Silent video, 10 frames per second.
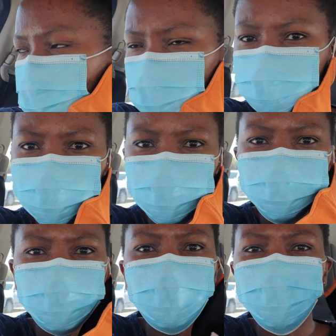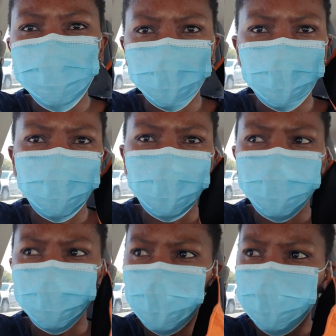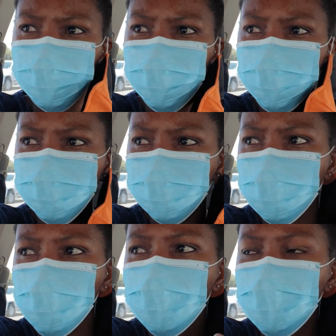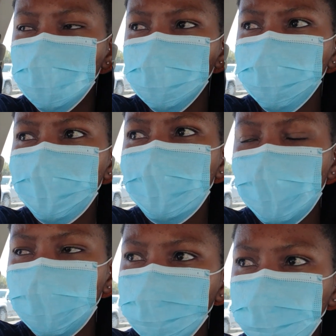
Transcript: We'll see. But I need to pick up a couple items before Keegan heads